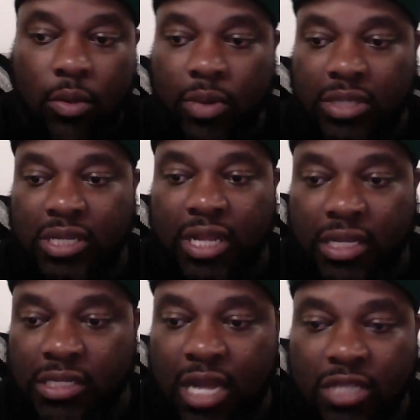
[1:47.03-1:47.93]
What today
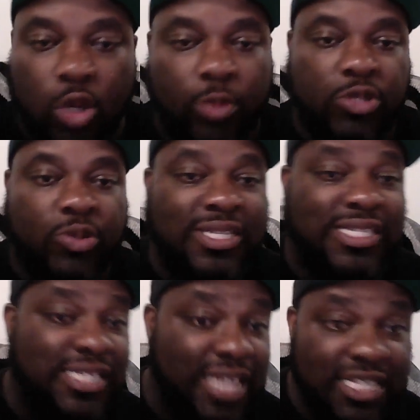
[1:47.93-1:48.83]
is? October
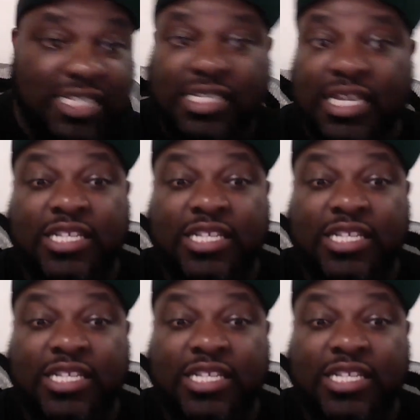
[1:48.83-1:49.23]
26th.